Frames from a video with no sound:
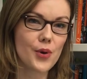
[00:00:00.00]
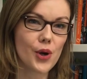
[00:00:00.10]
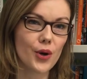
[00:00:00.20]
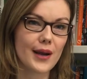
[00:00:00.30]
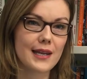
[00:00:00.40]

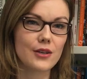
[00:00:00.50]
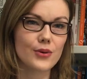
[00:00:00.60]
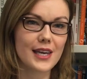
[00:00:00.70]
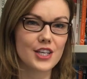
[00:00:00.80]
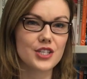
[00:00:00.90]
poor in
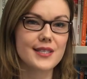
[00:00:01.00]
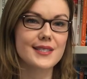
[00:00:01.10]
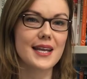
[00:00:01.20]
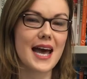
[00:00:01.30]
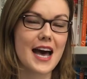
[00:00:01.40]
locations
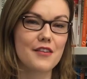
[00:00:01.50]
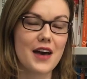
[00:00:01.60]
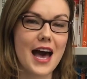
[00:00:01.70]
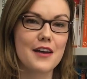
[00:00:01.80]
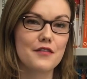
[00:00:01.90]
that have a
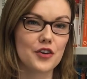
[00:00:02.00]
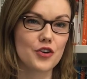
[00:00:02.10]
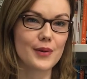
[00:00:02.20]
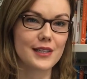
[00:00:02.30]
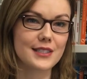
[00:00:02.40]
high
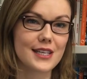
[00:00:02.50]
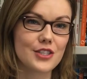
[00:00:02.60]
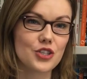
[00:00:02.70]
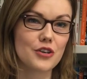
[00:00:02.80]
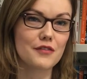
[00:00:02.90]
vulnerability
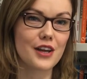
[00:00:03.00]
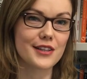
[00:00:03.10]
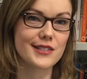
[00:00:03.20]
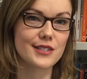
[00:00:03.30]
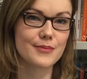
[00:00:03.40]
to
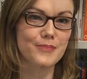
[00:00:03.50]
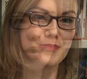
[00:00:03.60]
floods.